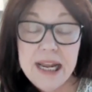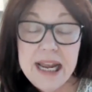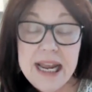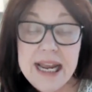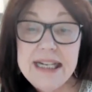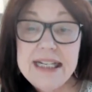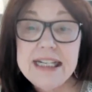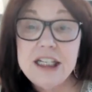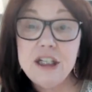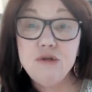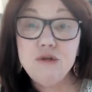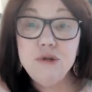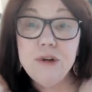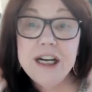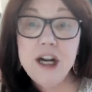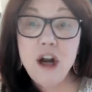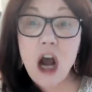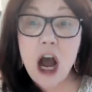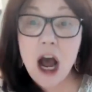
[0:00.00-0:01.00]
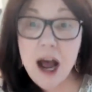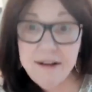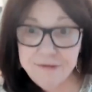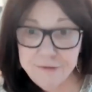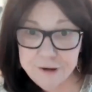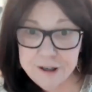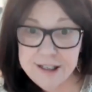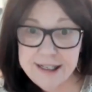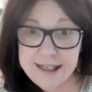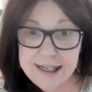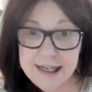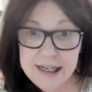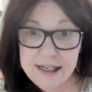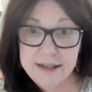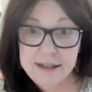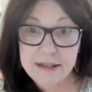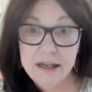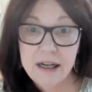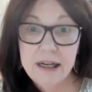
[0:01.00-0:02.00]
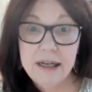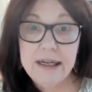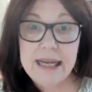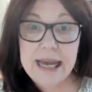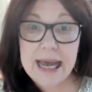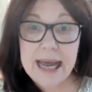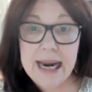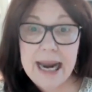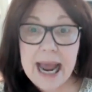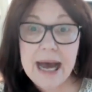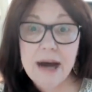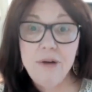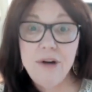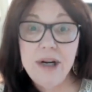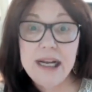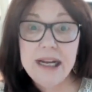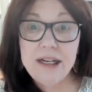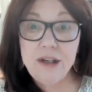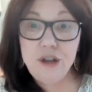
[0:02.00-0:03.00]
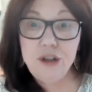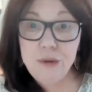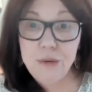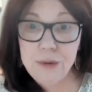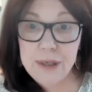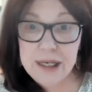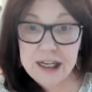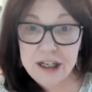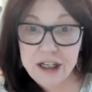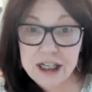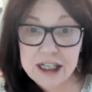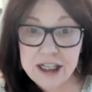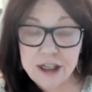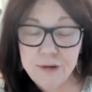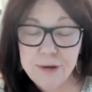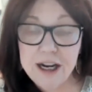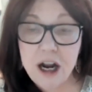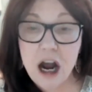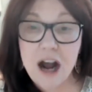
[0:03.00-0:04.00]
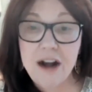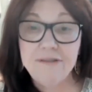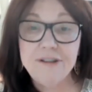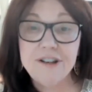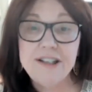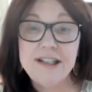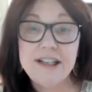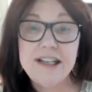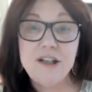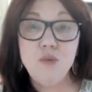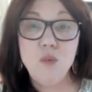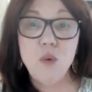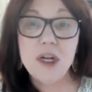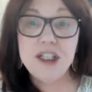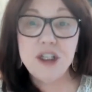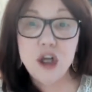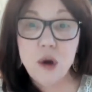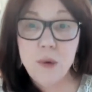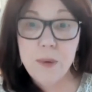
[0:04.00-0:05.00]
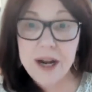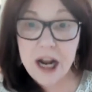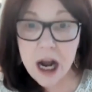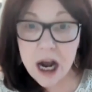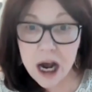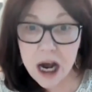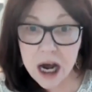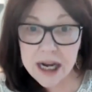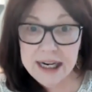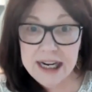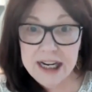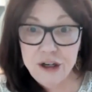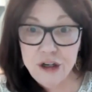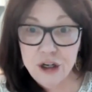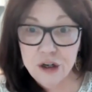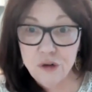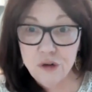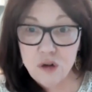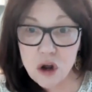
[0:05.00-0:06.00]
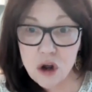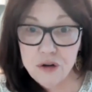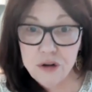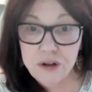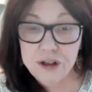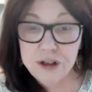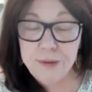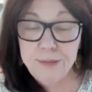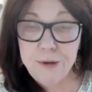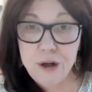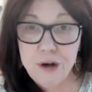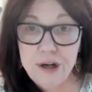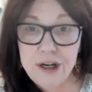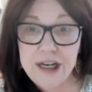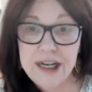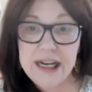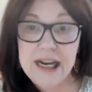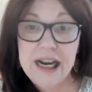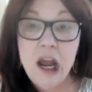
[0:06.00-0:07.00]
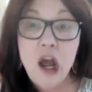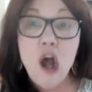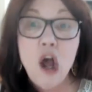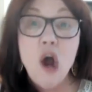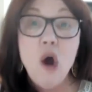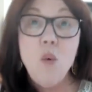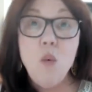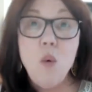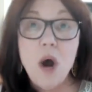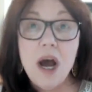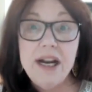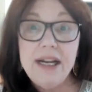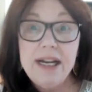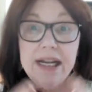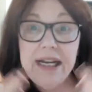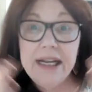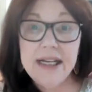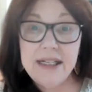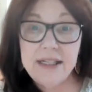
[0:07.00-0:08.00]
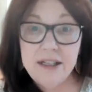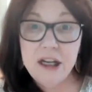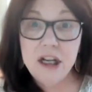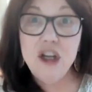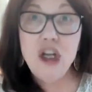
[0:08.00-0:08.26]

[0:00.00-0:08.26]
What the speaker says: Industry conferences. Get out into industry conferences. What's going on in your local community? What is,